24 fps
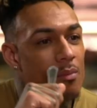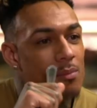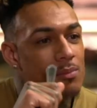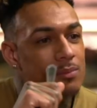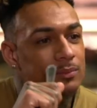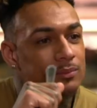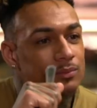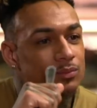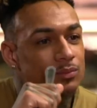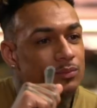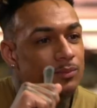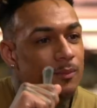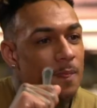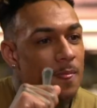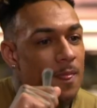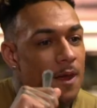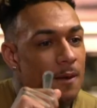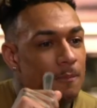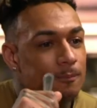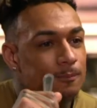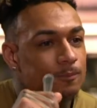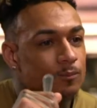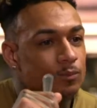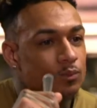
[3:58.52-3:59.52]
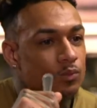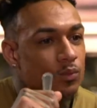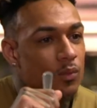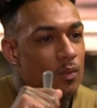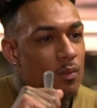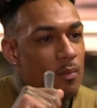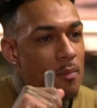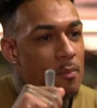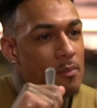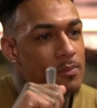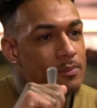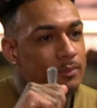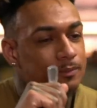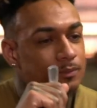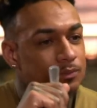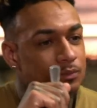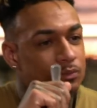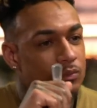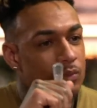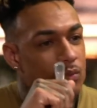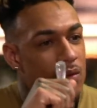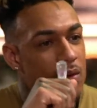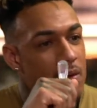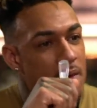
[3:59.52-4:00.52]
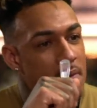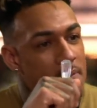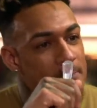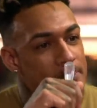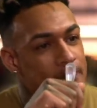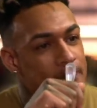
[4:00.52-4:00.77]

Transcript: What do you, like, what do you want, like, out of a